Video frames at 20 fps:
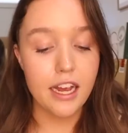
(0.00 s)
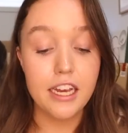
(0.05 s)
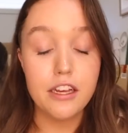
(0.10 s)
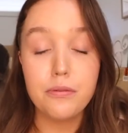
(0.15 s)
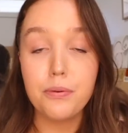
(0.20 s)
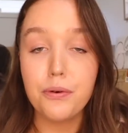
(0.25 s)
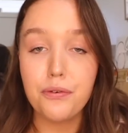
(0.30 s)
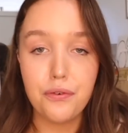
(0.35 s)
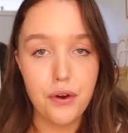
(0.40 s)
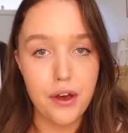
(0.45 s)
I
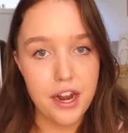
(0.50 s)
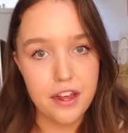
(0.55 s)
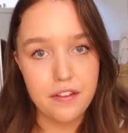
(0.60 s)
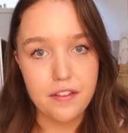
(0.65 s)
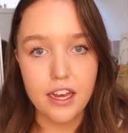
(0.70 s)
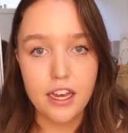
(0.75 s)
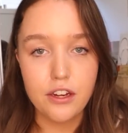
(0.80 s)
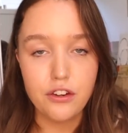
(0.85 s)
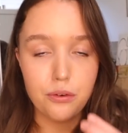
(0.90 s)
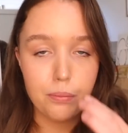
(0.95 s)
guess before
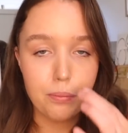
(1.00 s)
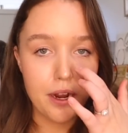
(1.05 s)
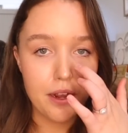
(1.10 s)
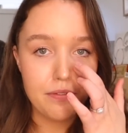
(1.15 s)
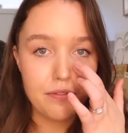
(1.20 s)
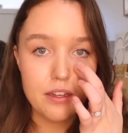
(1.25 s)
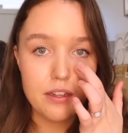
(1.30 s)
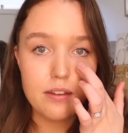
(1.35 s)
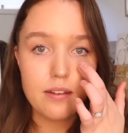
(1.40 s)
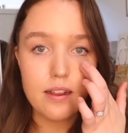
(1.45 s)
anything, I should
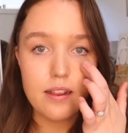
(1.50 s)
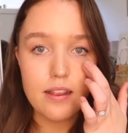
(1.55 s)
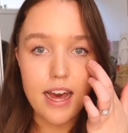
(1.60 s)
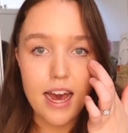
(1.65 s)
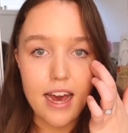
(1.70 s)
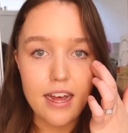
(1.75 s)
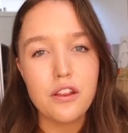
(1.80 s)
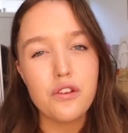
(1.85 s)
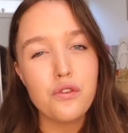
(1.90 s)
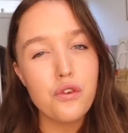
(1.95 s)
preface
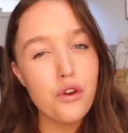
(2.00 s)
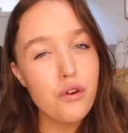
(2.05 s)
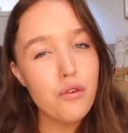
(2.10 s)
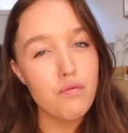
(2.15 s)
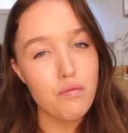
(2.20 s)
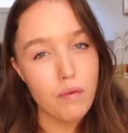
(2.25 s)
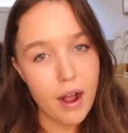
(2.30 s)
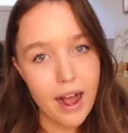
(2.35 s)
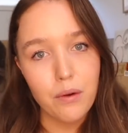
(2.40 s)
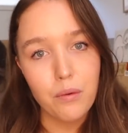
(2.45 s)
that there's no
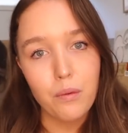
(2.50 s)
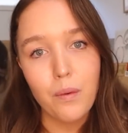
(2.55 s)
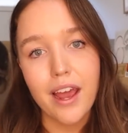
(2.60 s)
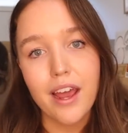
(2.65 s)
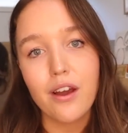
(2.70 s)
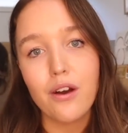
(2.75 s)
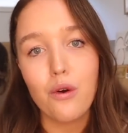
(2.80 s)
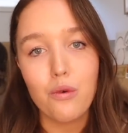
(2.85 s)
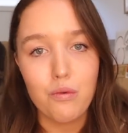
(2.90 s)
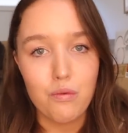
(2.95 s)
right
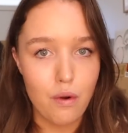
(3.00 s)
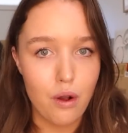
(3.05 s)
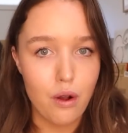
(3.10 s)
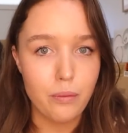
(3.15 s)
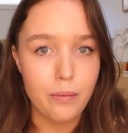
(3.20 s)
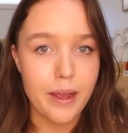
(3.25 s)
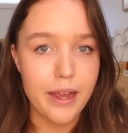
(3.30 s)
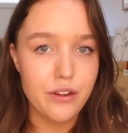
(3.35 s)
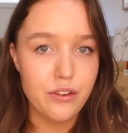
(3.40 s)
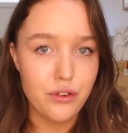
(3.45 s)
way or
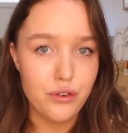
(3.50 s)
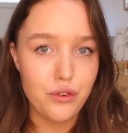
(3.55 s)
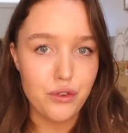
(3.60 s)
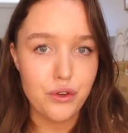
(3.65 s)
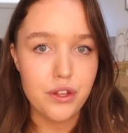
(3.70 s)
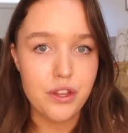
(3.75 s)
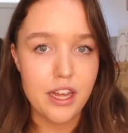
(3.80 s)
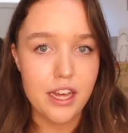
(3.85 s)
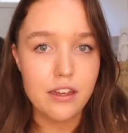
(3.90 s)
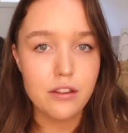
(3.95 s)
wrong way to
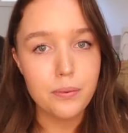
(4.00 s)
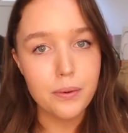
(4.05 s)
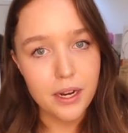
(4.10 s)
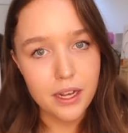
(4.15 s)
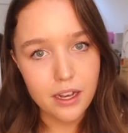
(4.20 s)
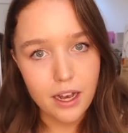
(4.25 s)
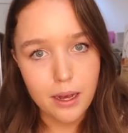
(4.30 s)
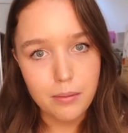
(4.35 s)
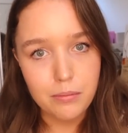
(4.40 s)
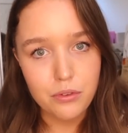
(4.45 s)
do things when
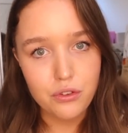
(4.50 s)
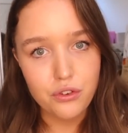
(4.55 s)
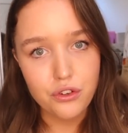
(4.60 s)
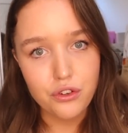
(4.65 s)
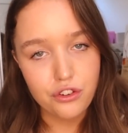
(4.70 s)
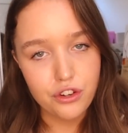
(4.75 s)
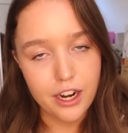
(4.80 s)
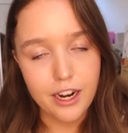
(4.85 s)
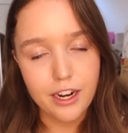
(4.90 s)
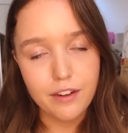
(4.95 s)
it comes
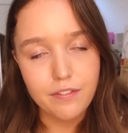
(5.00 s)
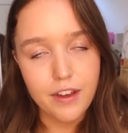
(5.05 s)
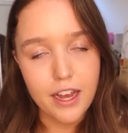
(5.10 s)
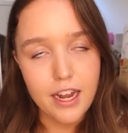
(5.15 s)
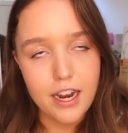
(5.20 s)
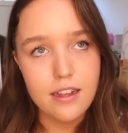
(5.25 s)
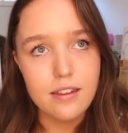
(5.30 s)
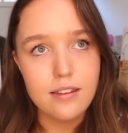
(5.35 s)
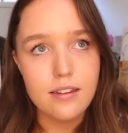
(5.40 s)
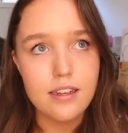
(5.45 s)
to sharing
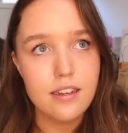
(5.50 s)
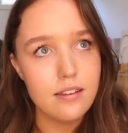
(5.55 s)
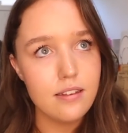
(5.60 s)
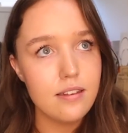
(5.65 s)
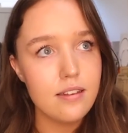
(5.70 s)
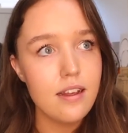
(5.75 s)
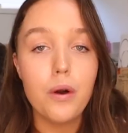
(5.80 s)
finances.